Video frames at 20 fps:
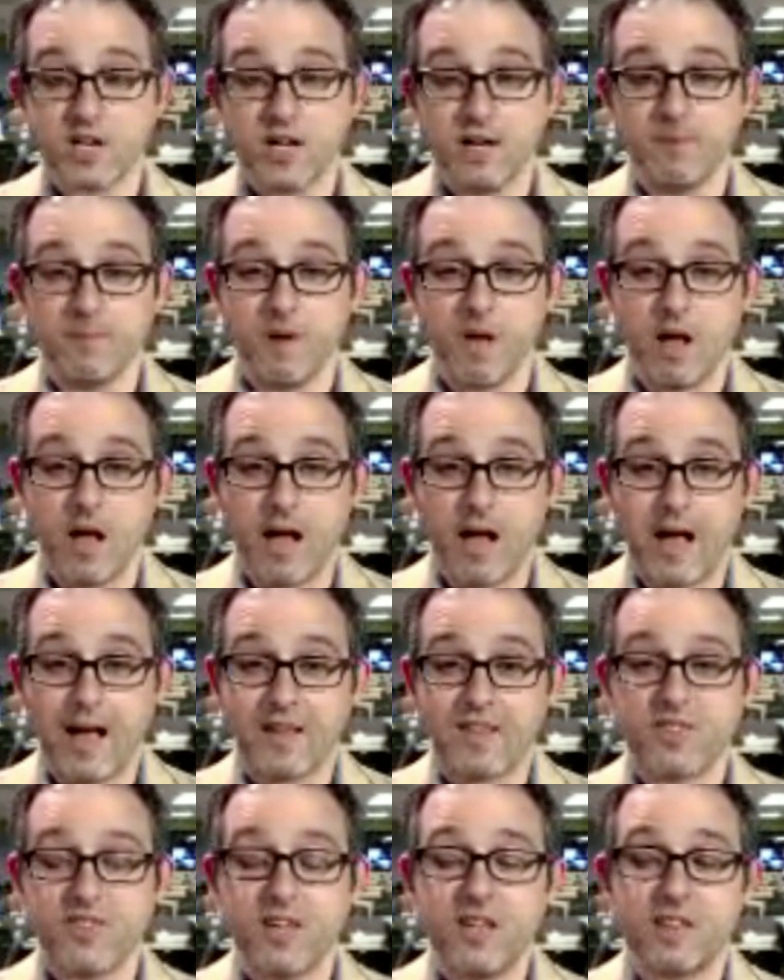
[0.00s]
I'm I
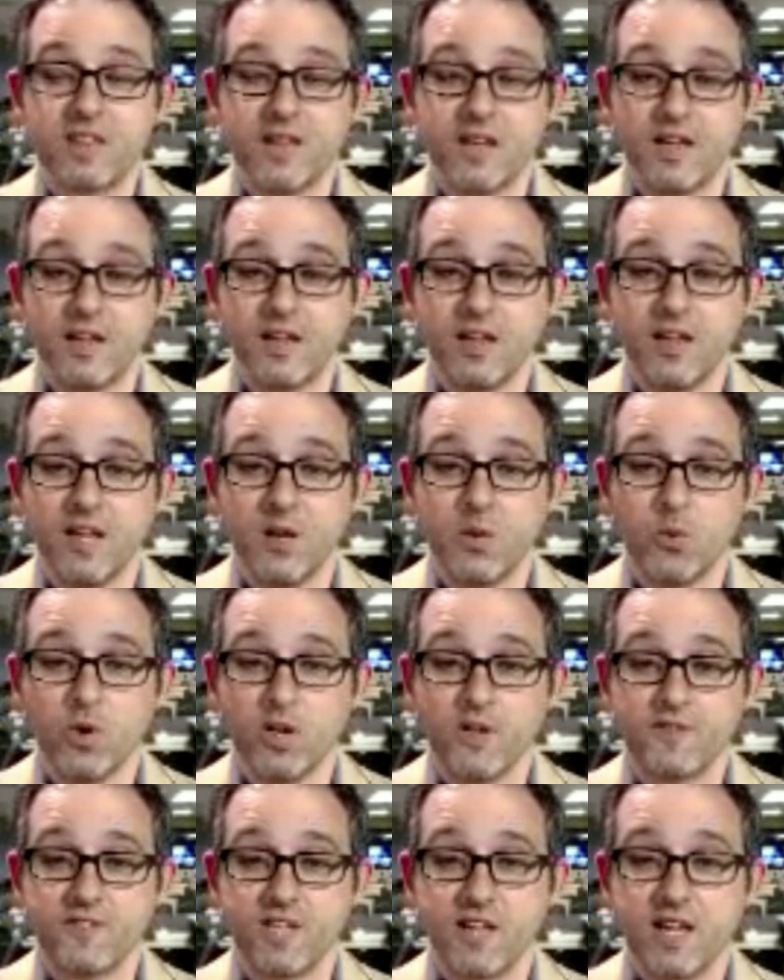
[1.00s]
think that it would
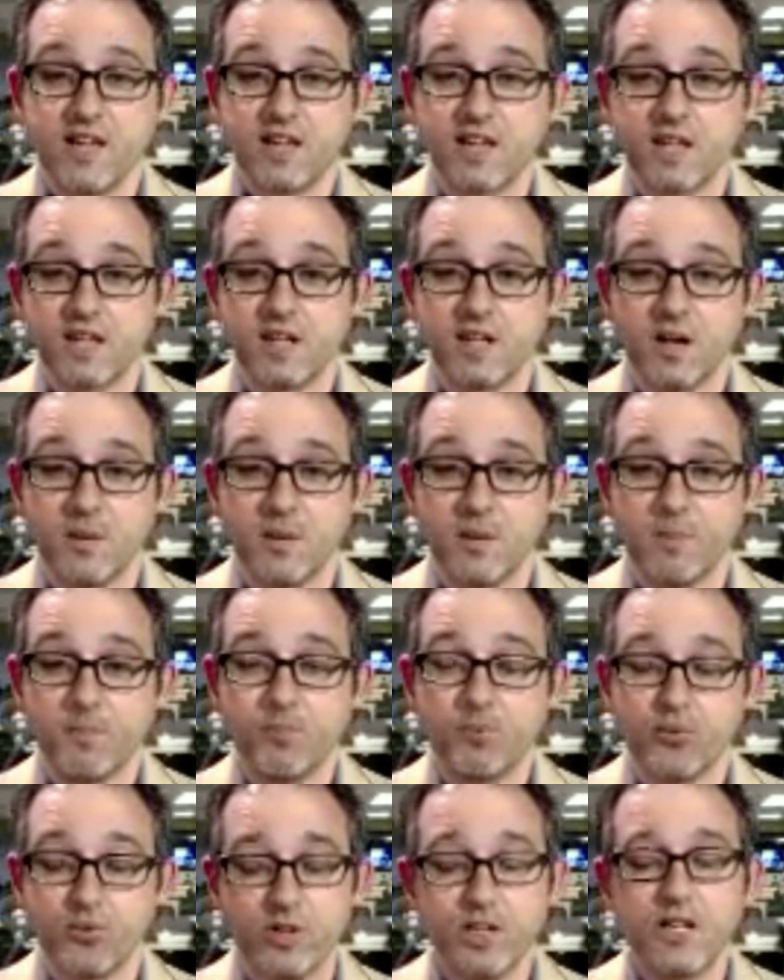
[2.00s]
have taken a
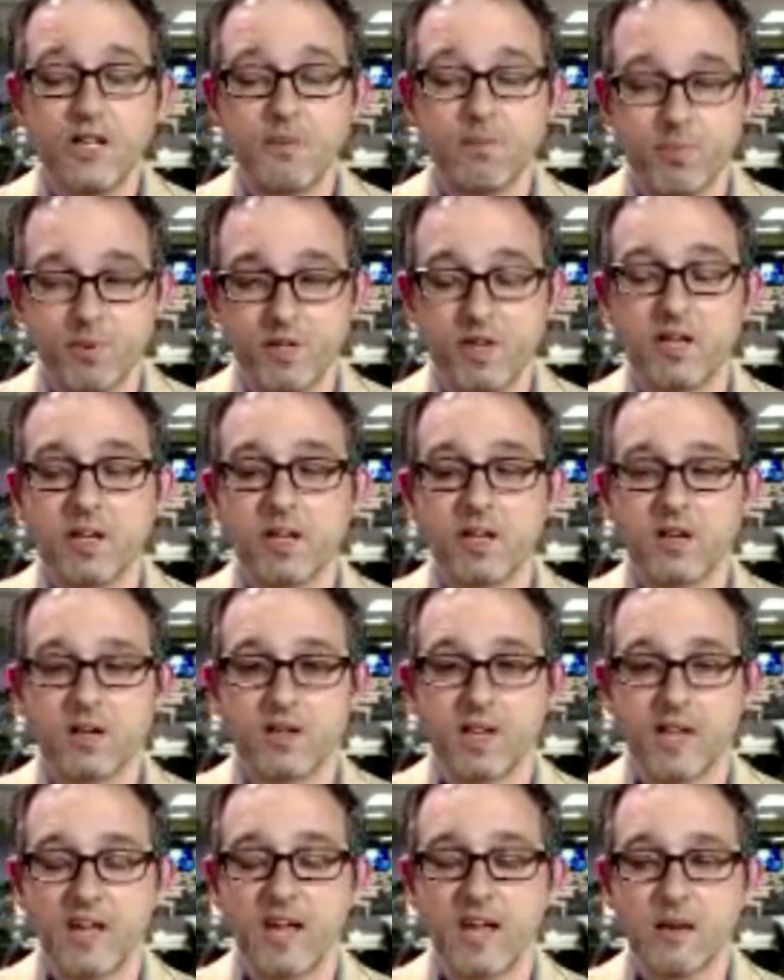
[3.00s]
pretty big
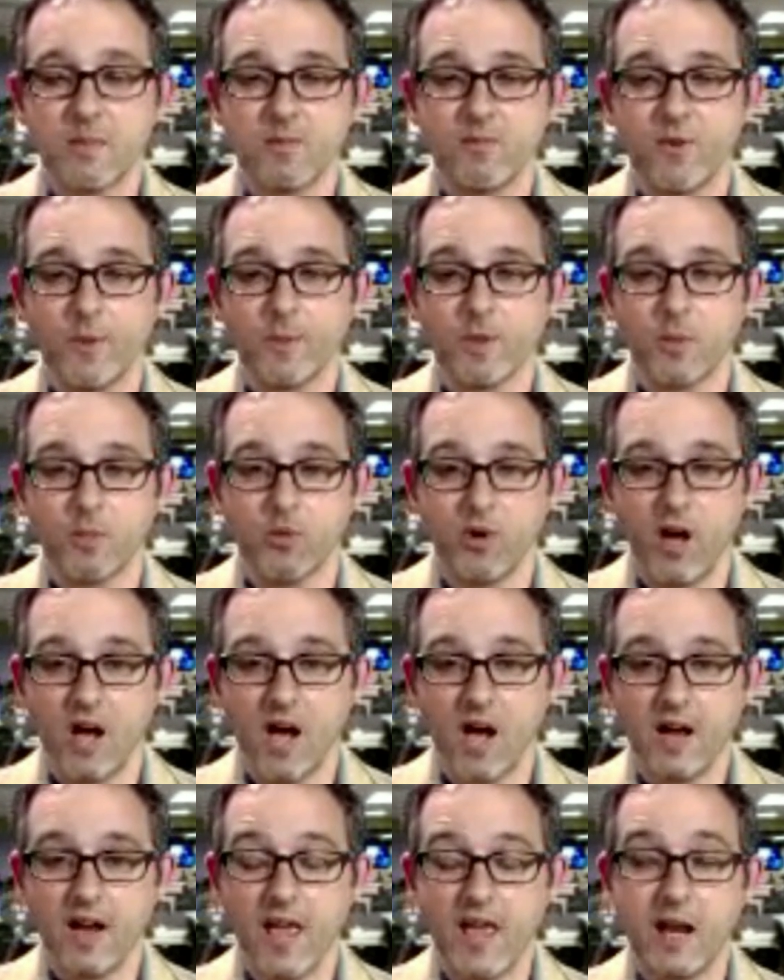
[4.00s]
game from
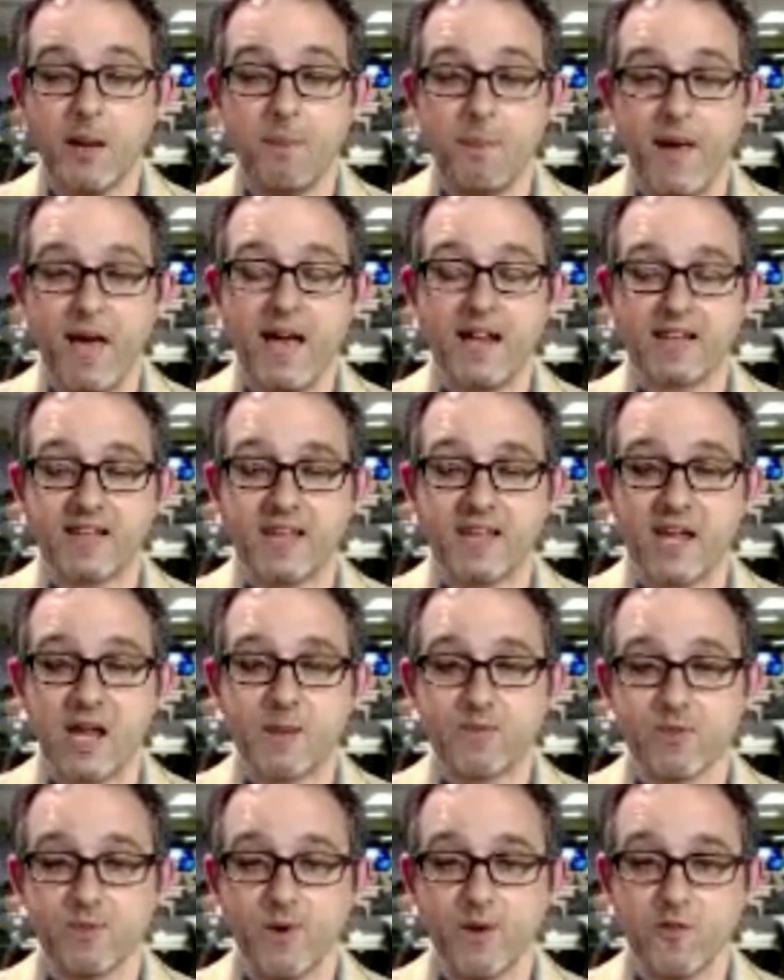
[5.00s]
LeBron and a bad game
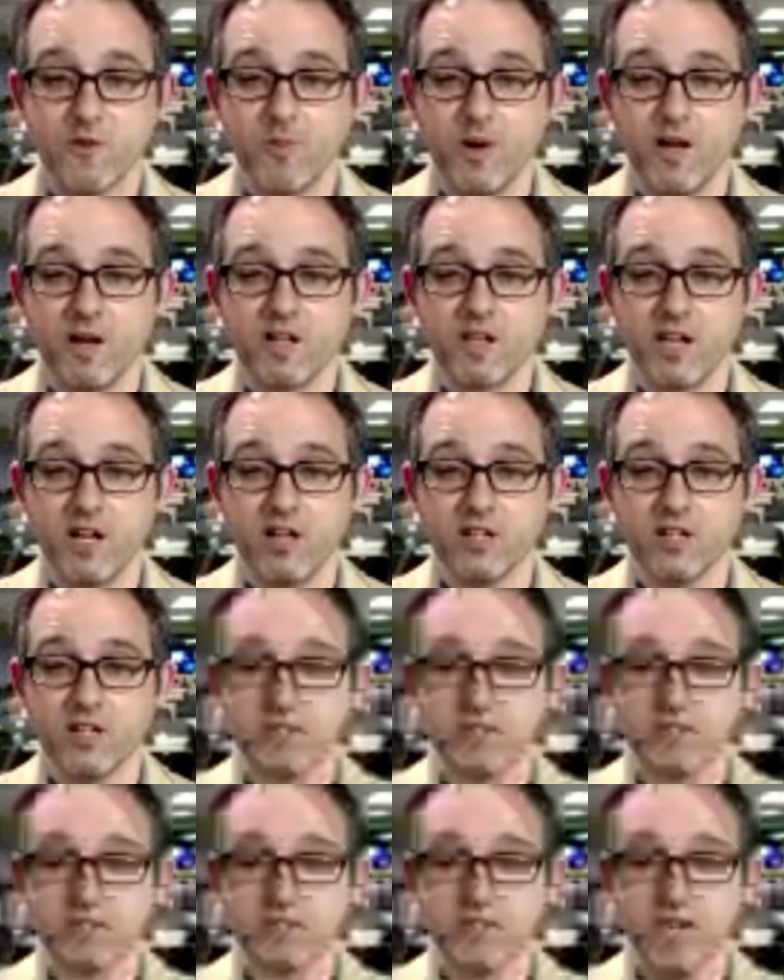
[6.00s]
from everybody
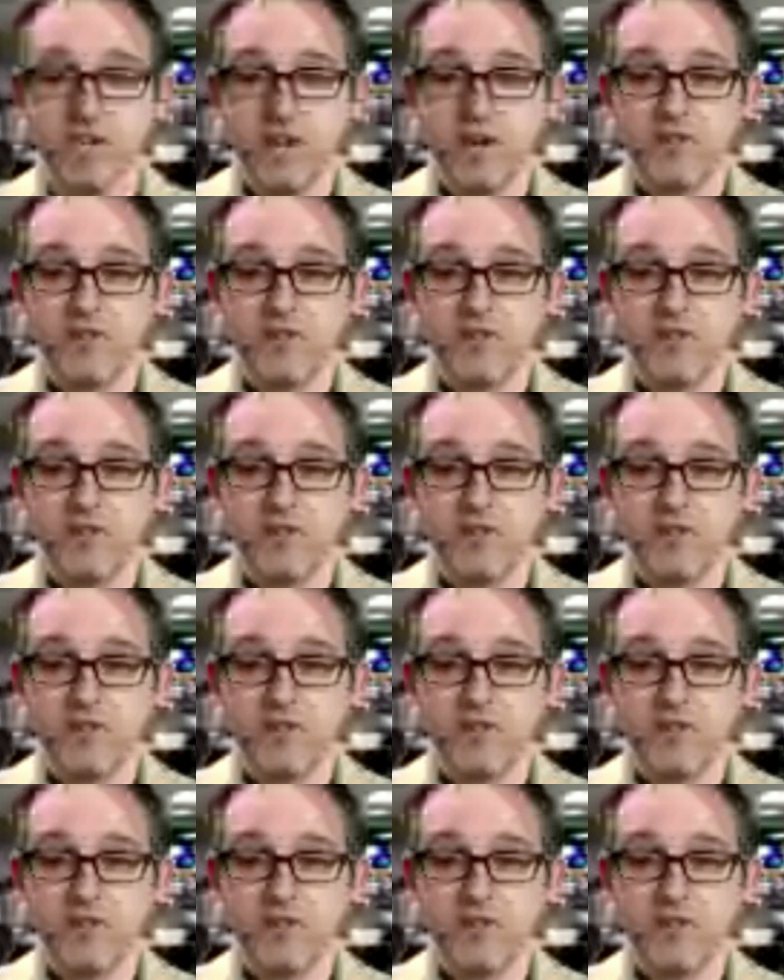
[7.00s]
else okay.